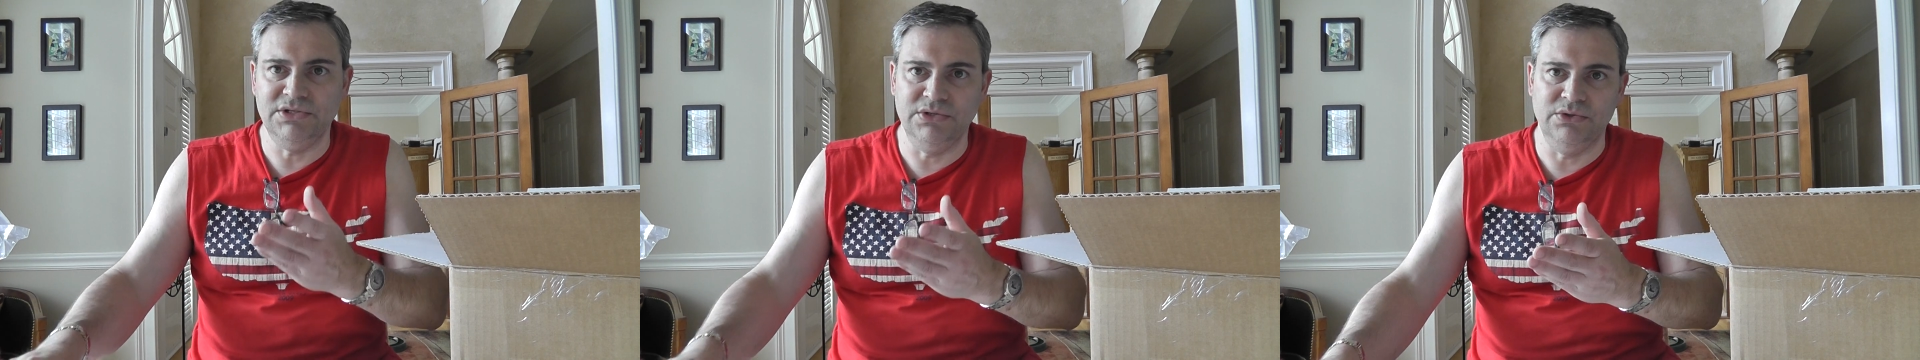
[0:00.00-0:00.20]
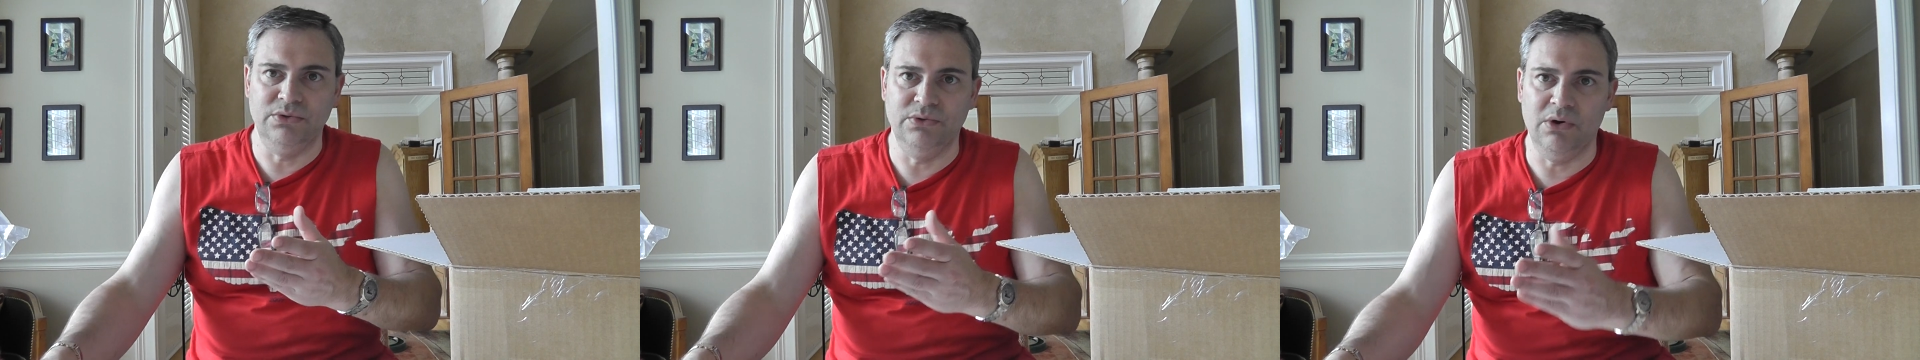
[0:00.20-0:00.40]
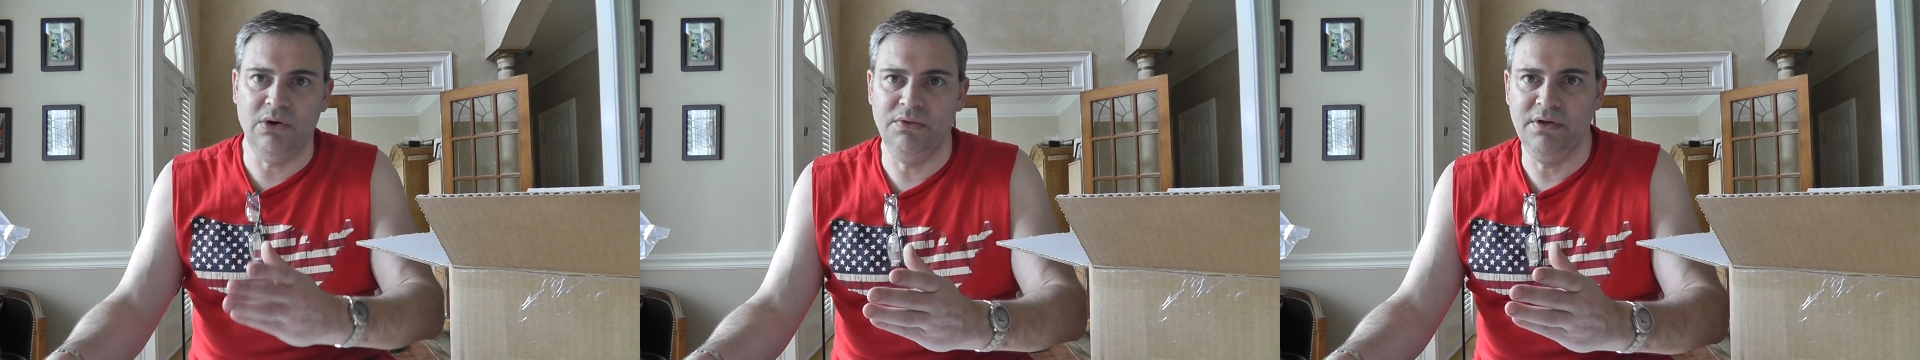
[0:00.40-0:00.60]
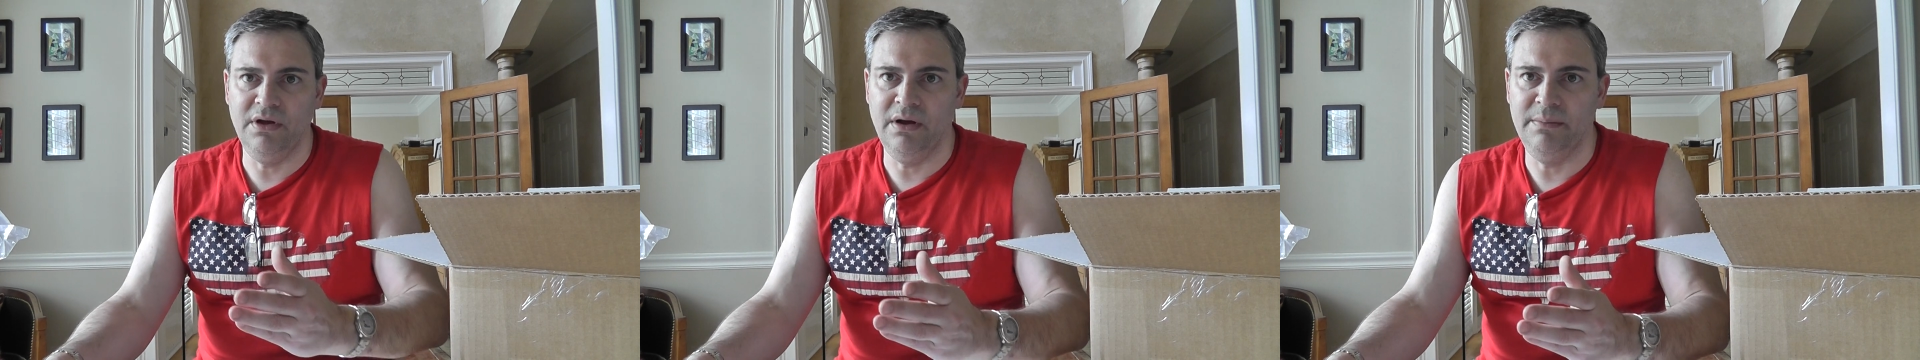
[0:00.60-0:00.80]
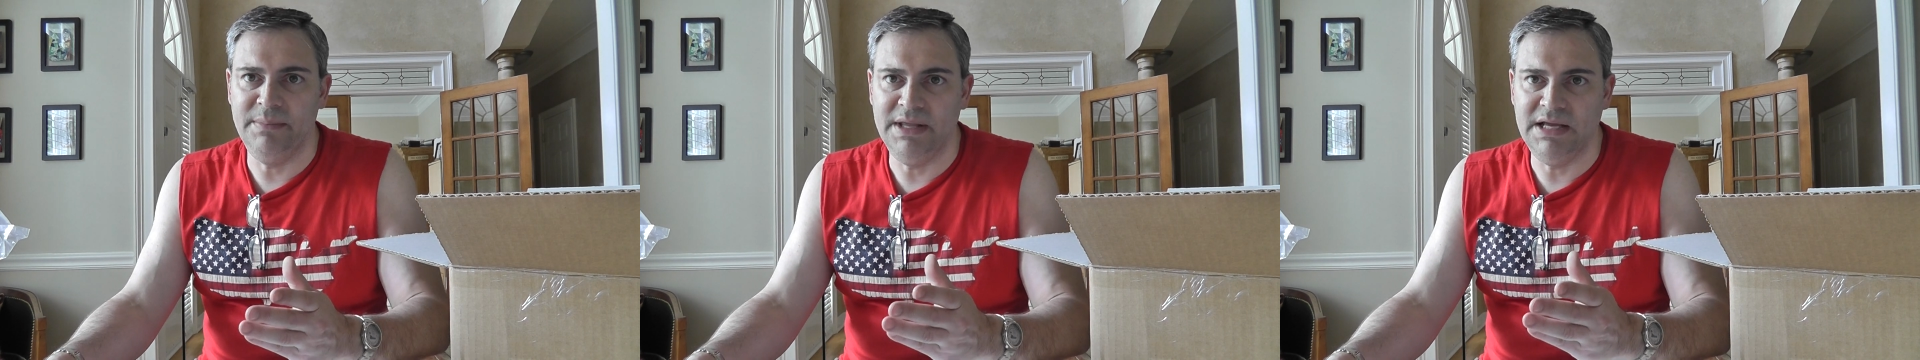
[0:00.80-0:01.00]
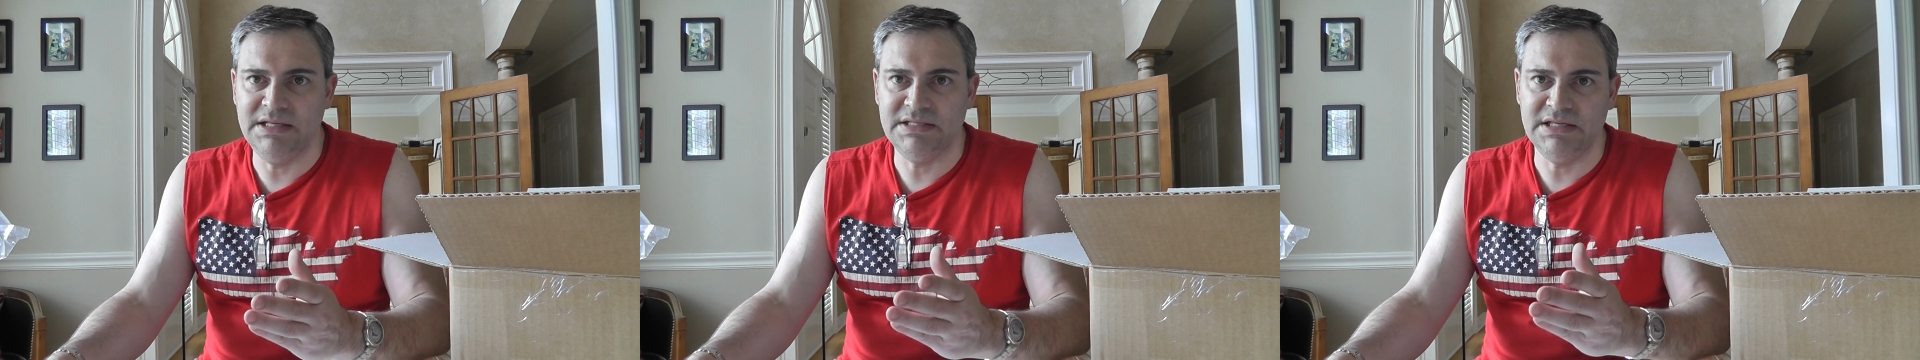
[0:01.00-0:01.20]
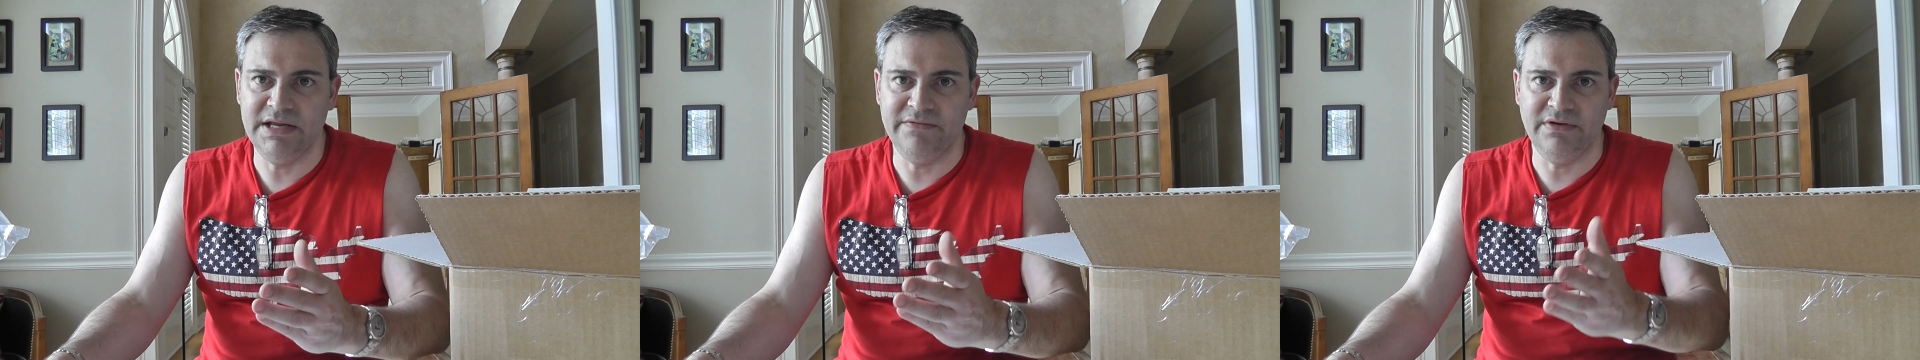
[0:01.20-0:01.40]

to all the updates and